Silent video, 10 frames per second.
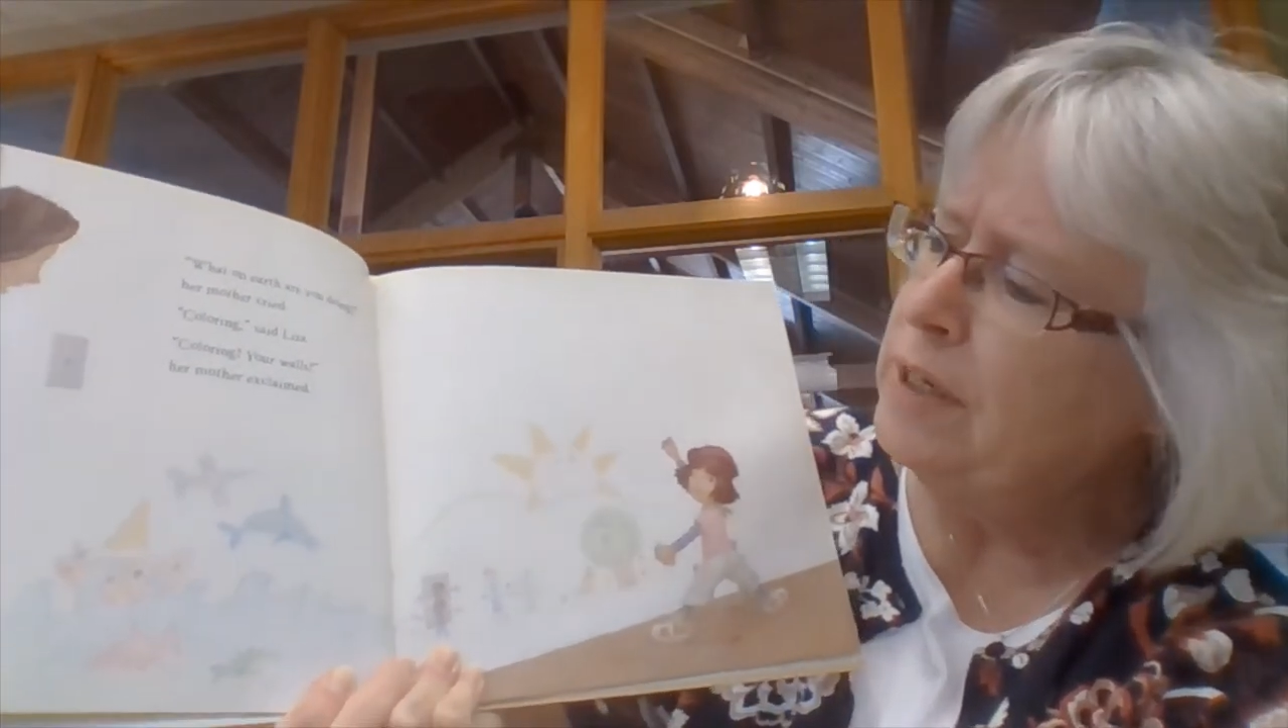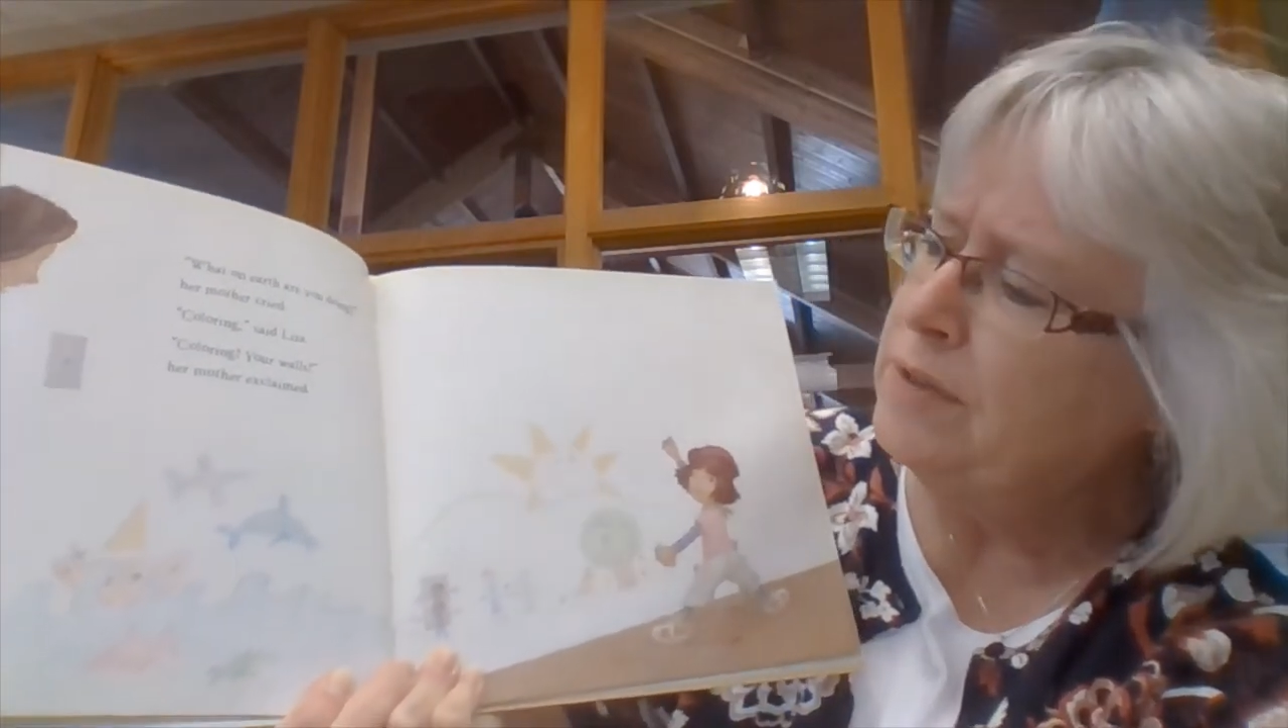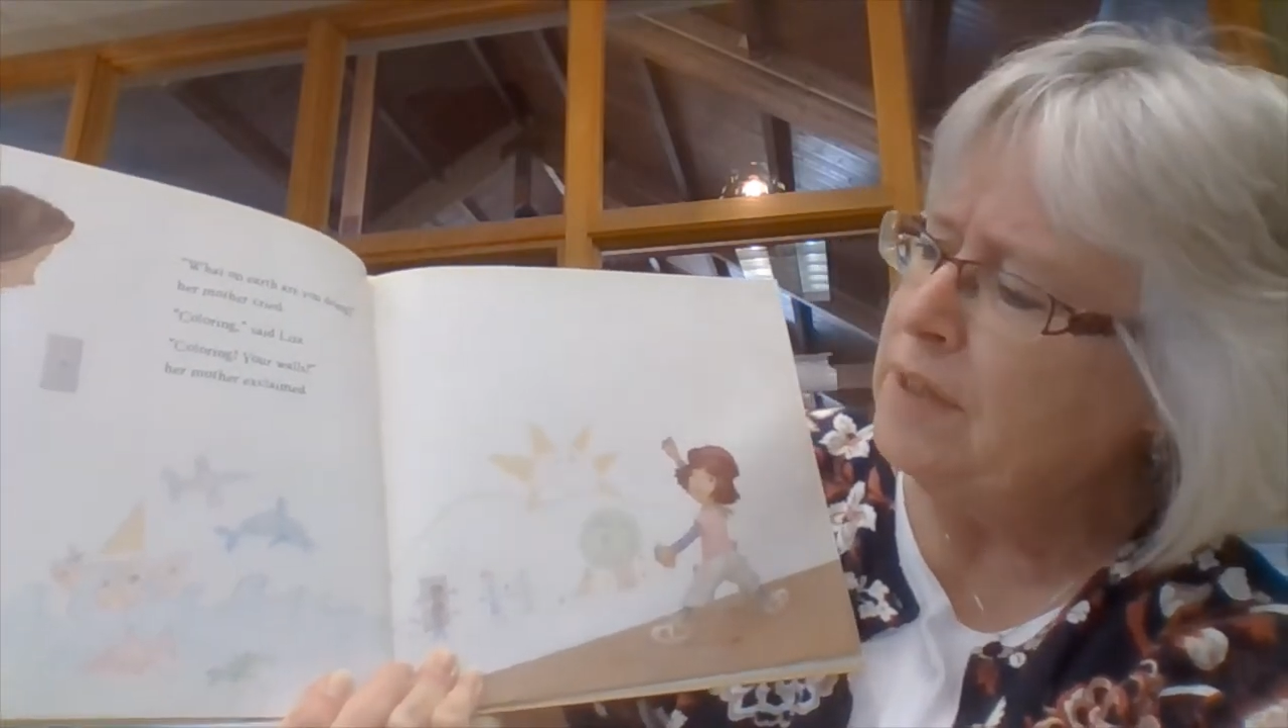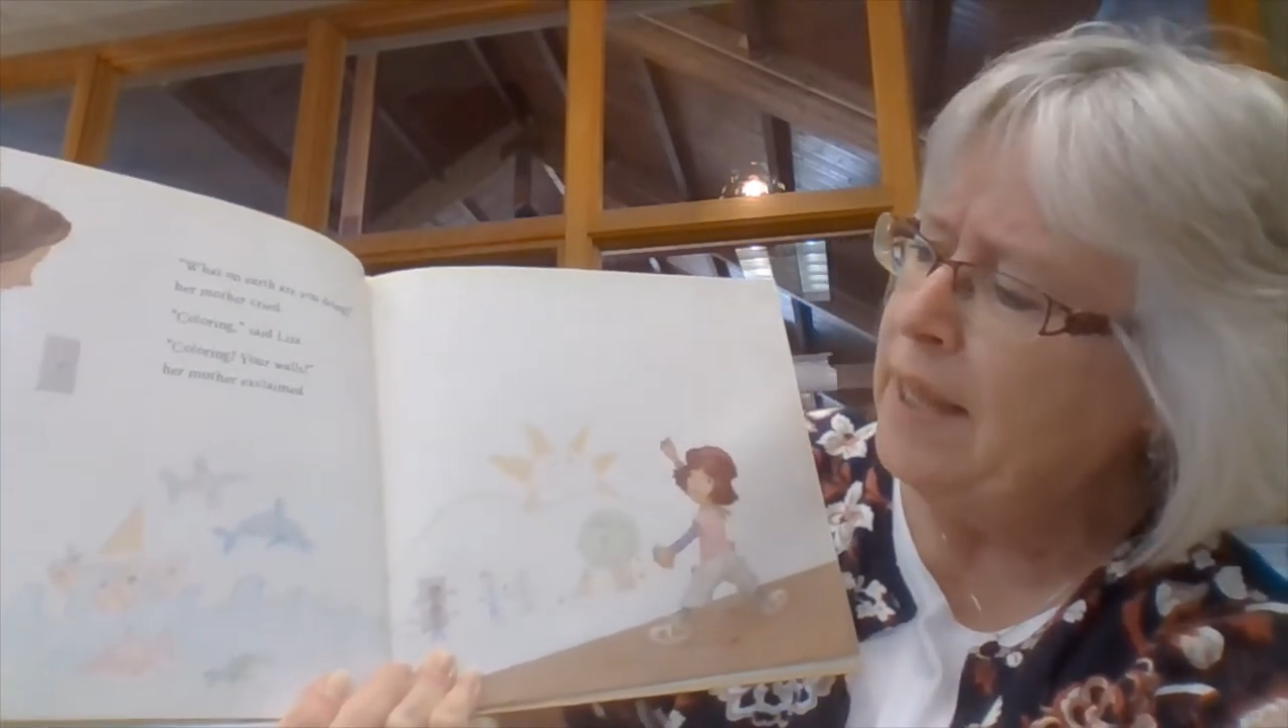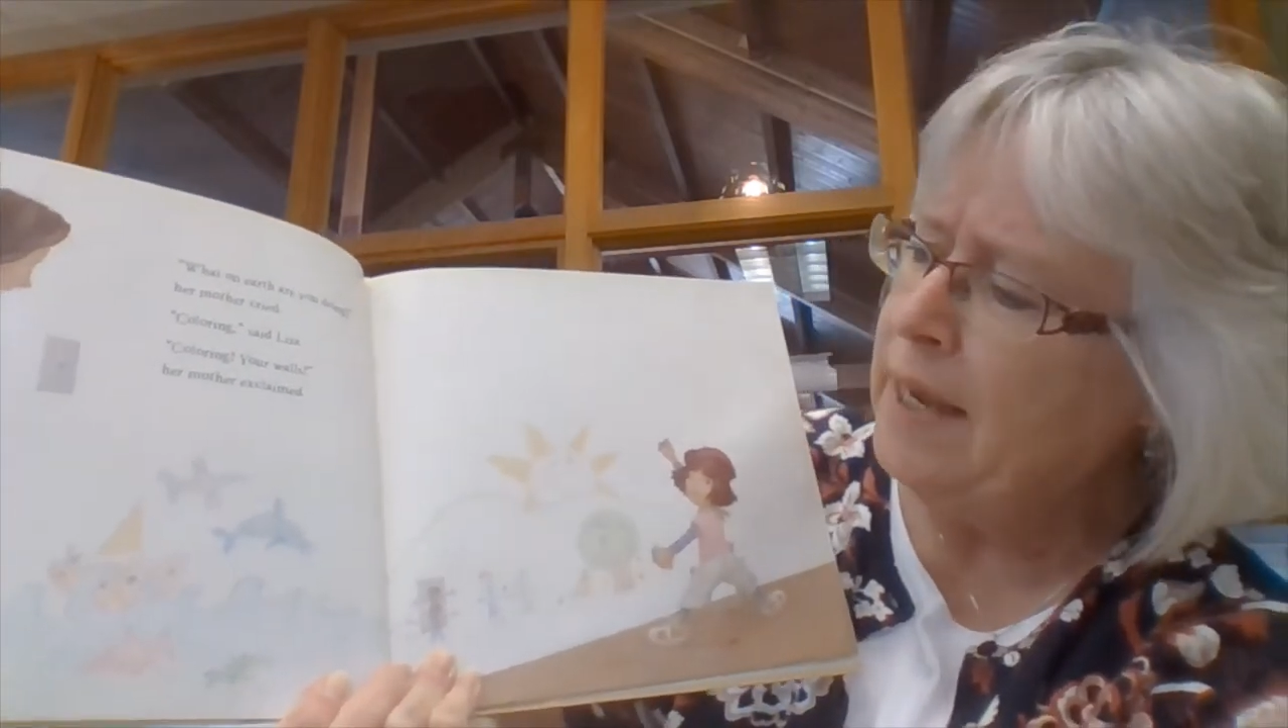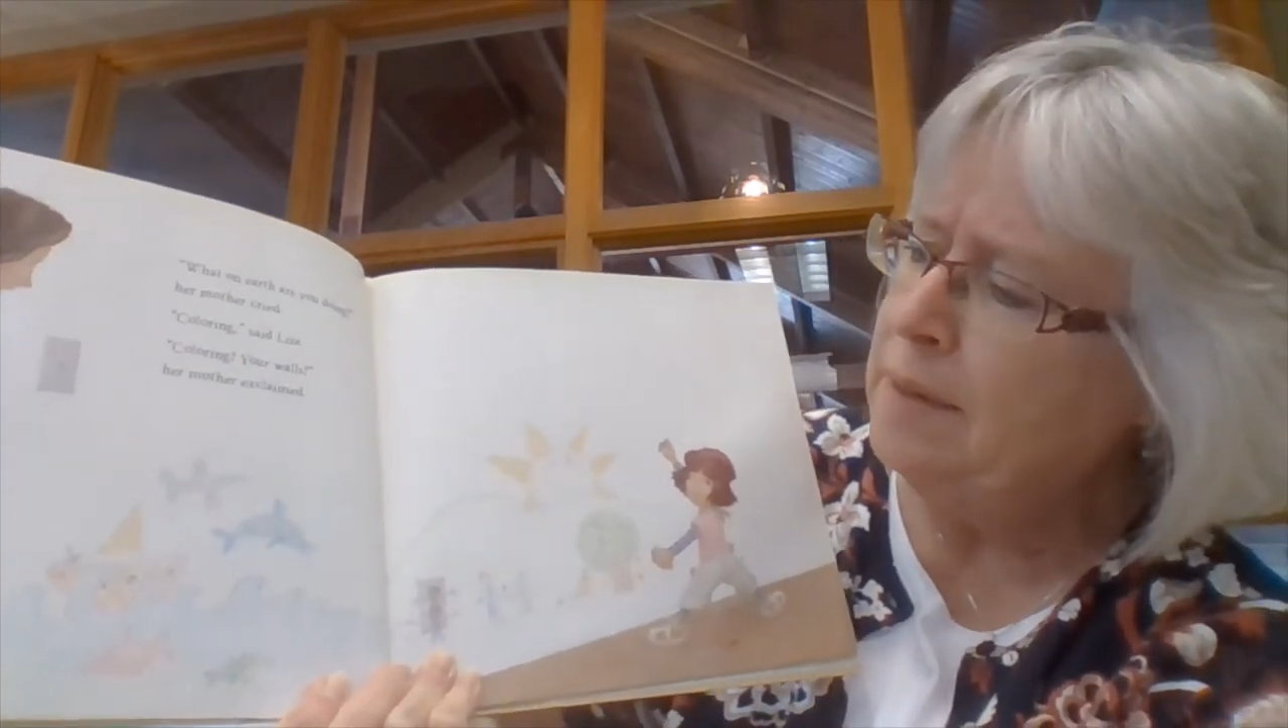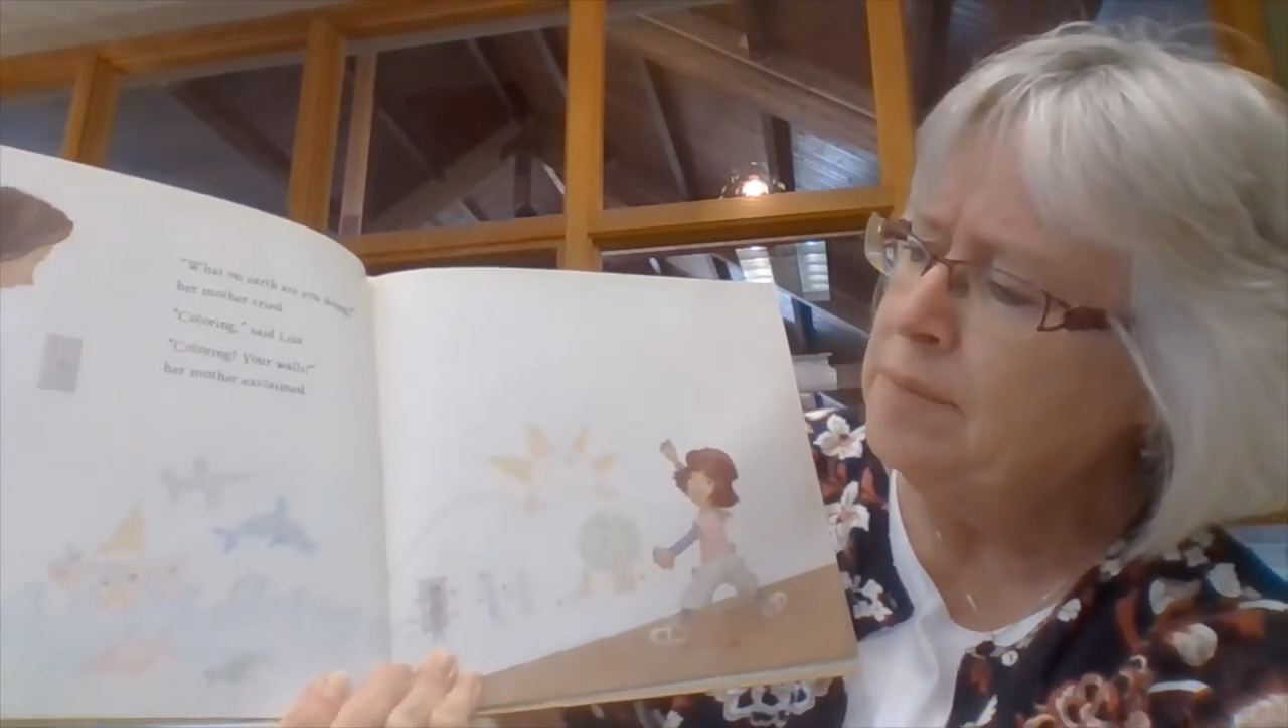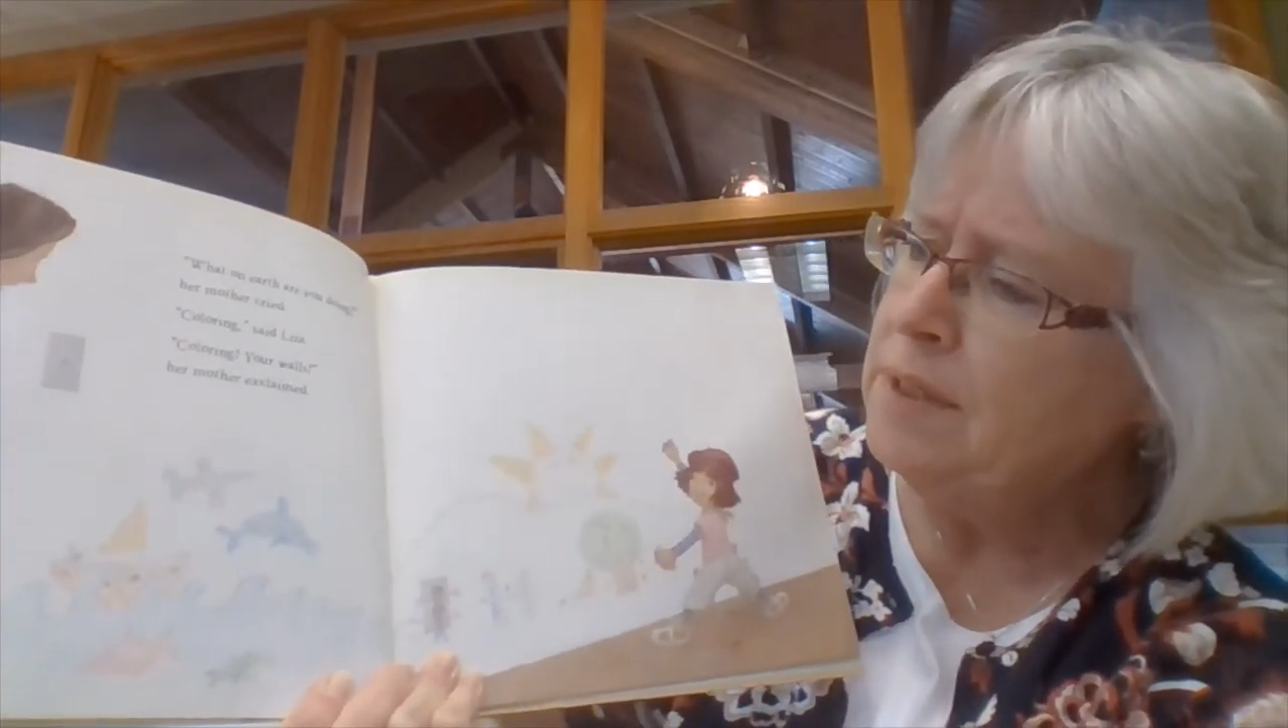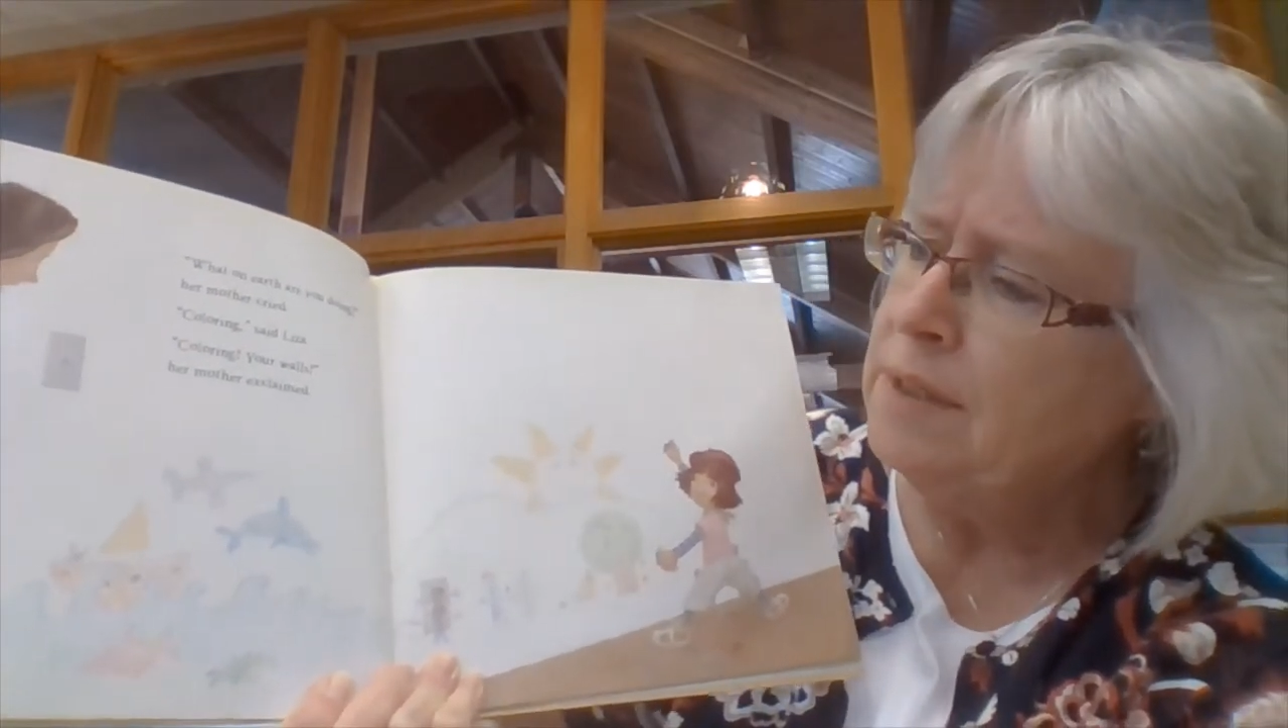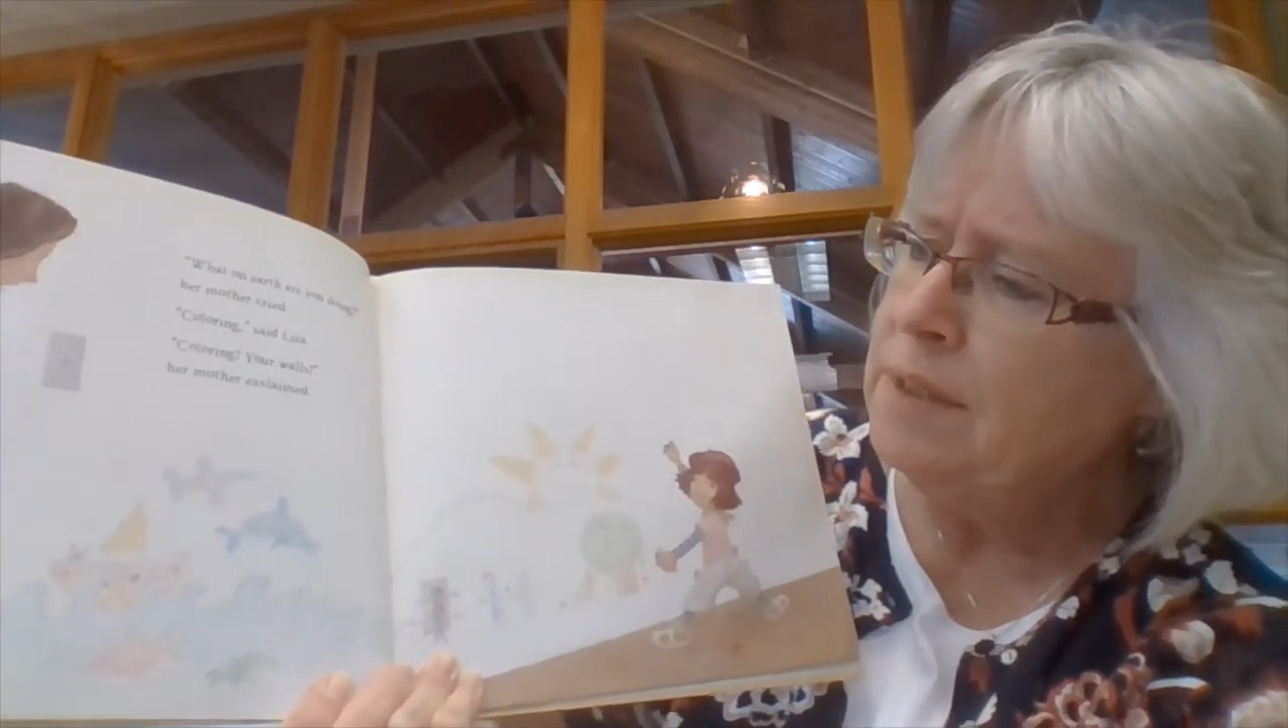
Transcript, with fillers: exclaimed.